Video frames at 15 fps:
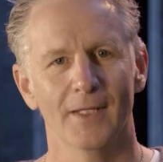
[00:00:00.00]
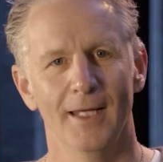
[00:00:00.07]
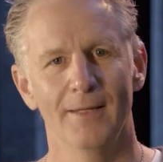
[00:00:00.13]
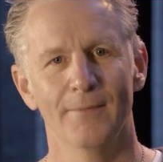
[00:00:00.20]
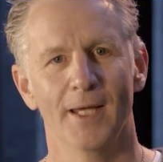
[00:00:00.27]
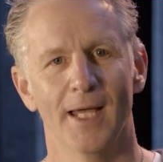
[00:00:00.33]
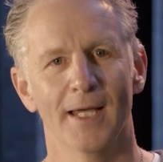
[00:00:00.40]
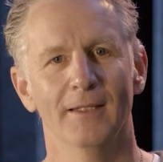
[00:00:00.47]
hey,
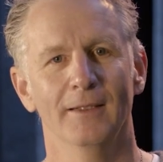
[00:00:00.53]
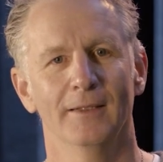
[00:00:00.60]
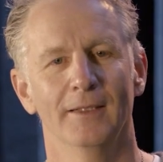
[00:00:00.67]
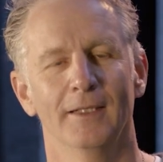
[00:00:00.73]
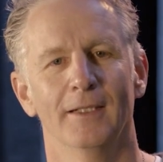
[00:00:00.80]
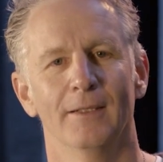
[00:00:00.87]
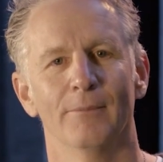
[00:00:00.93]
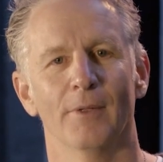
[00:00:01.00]
man.
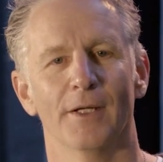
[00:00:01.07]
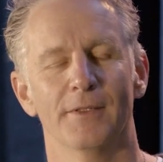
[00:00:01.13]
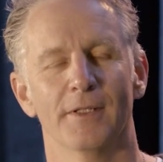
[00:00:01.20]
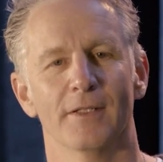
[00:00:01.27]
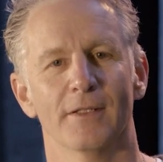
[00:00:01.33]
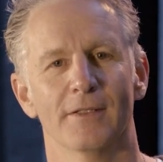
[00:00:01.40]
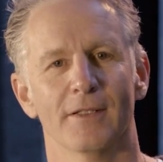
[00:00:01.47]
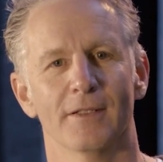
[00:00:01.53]

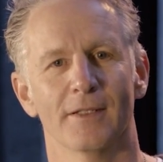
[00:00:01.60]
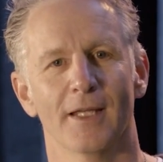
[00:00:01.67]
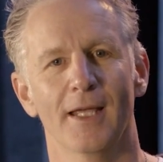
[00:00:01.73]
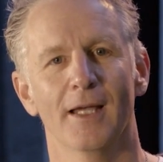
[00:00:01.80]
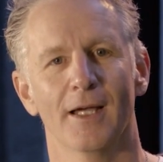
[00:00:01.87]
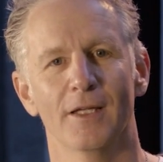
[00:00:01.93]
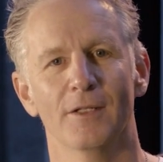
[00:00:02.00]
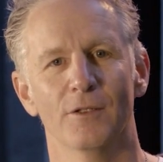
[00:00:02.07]
Bartender says,
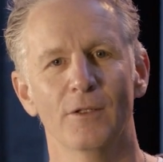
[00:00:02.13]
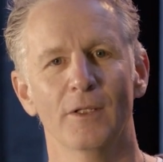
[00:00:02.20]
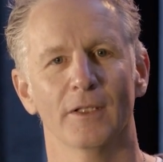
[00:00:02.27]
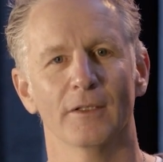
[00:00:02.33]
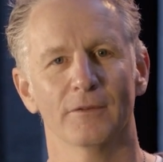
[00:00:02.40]
hey, how you doing?